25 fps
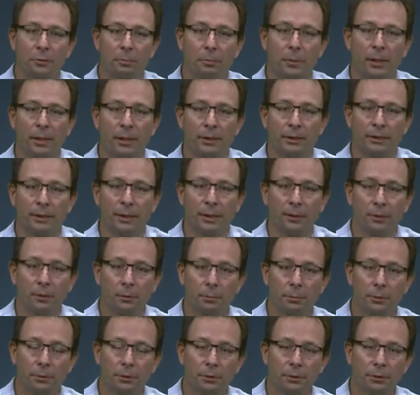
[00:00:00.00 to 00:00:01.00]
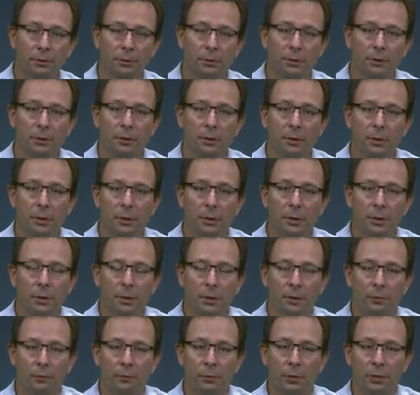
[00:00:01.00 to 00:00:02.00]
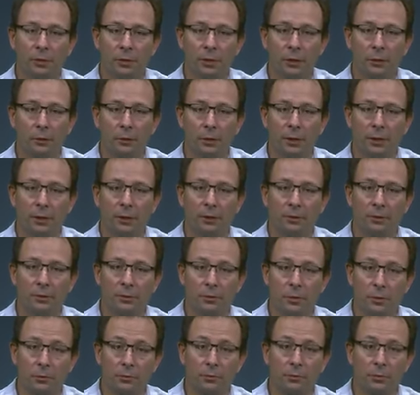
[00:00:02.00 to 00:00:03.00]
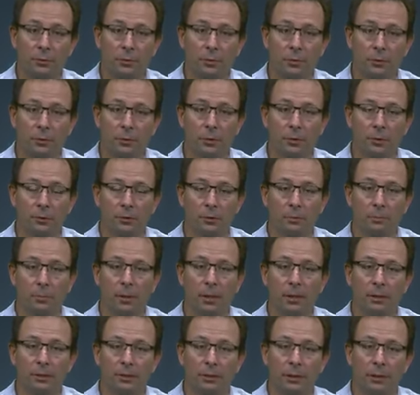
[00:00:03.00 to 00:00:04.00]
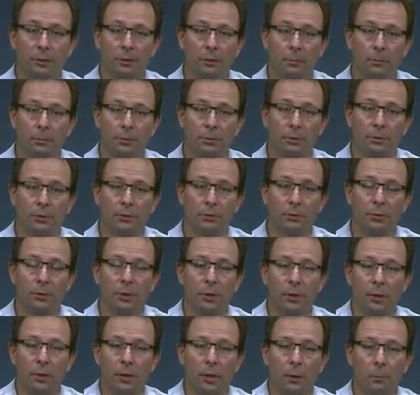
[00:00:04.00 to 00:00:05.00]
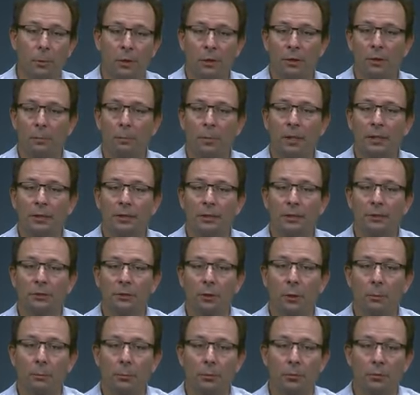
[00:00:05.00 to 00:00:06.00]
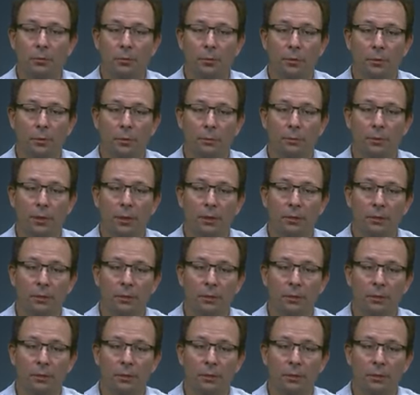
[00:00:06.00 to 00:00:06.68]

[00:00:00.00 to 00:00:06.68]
supply-side options. Firstly, looking at soft supply-side options. And one of the best examples of that